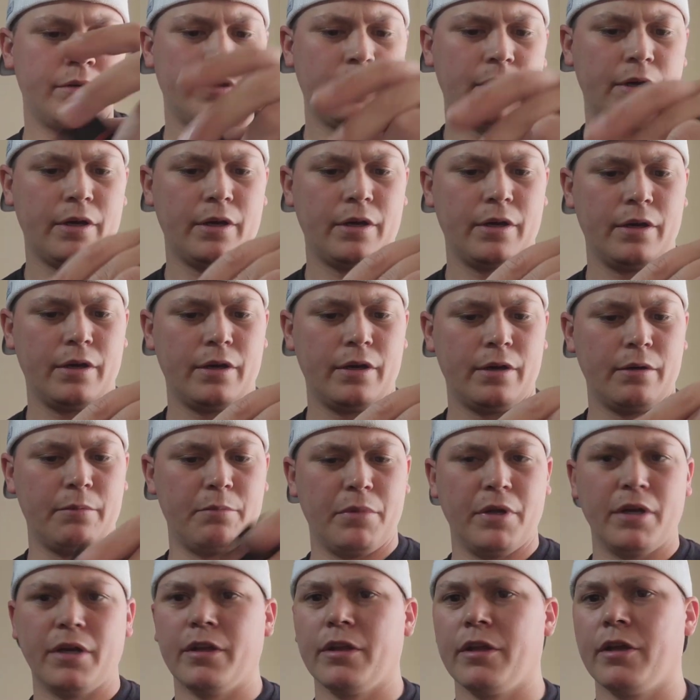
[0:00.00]

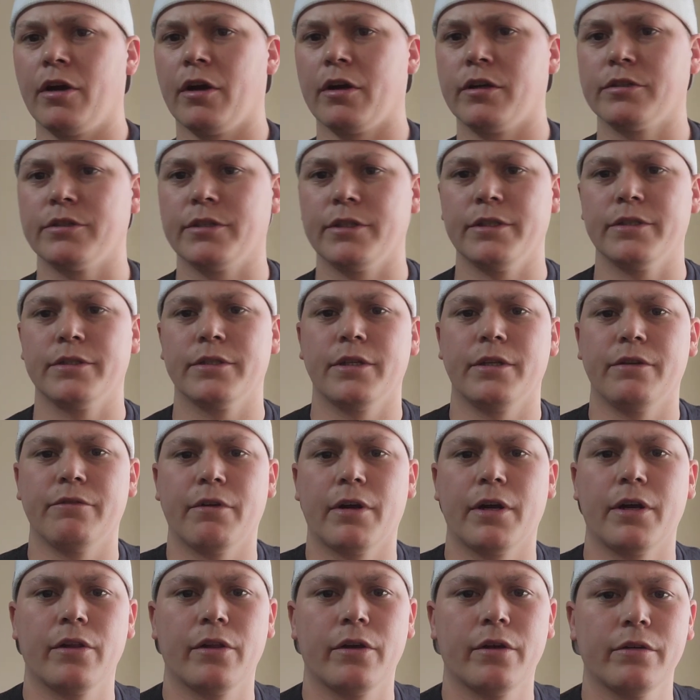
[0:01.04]
been in the RC scene
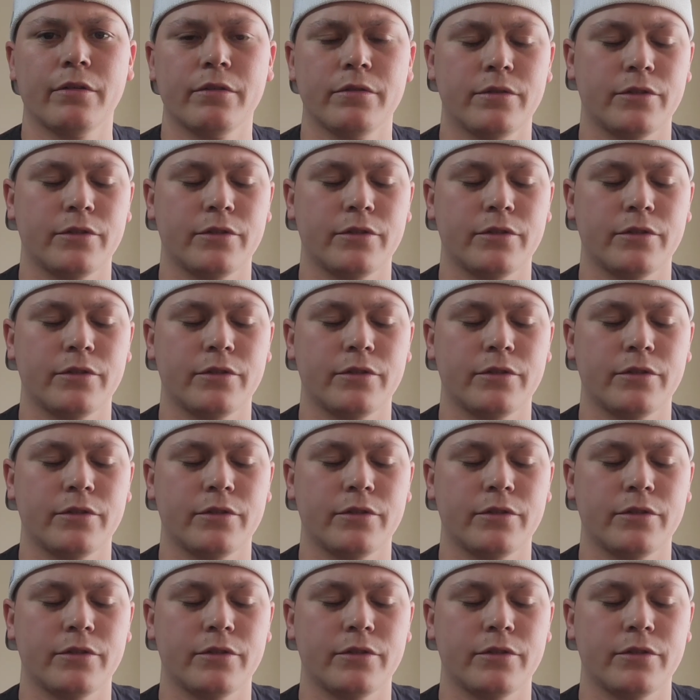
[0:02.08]
very long,